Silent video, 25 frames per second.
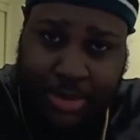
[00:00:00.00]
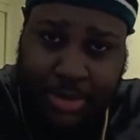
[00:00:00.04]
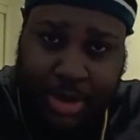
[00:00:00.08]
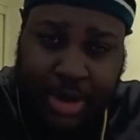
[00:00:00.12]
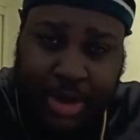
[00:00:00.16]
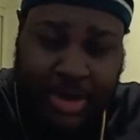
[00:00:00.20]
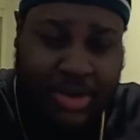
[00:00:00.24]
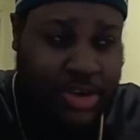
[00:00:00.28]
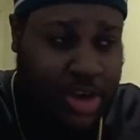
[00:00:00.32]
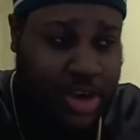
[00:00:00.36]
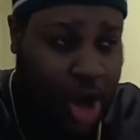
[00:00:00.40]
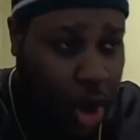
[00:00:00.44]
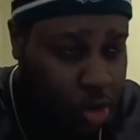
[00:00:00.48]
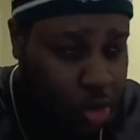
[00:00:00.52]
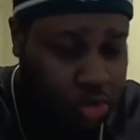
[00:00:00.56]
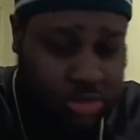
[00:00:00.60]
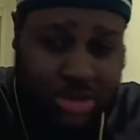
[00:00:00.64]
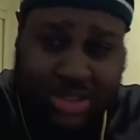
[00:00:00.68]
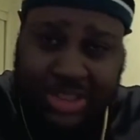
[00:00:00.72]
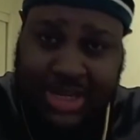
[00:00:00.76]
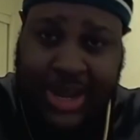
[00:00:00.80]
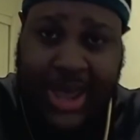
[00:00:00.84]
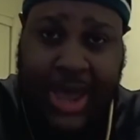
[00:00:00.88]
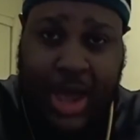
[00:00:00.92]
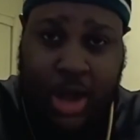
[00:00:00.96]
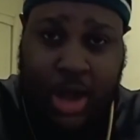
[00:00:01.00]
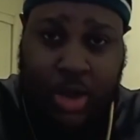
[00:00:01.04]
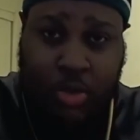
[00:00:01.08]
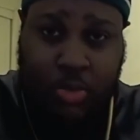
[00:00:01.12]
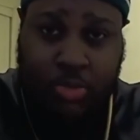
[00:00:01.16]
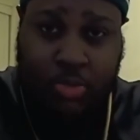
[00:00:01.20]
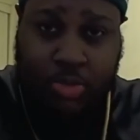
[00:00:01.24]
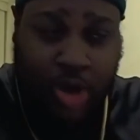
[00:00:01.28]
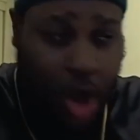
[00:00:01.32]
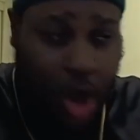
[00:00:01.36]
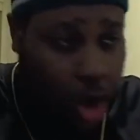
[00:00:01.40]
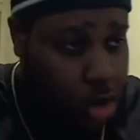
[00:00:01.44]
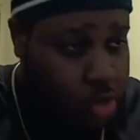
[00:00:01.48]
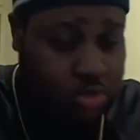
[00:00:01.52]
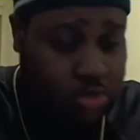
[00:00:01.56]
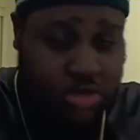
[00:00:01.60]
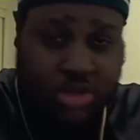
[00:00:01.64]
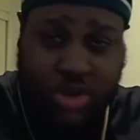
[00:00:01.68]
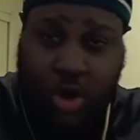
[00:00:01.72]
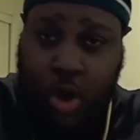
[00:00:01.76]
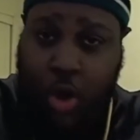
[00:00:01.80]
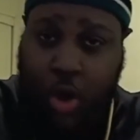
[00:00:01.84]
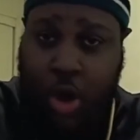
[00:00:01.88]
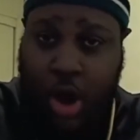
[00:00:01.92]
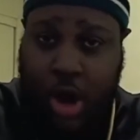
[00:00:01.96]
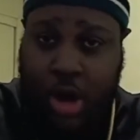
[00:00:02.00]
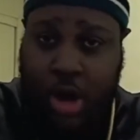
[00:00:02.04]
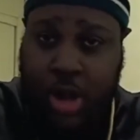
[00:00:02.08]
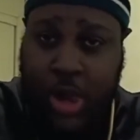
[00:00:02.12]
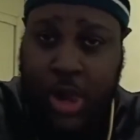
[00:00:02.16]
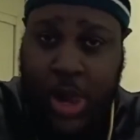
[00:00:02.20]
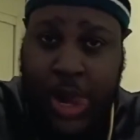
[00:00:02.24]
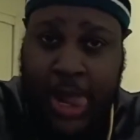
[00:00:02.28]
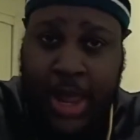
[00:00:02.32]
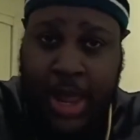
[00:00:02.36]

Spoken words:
Nose tackle. Nose guard.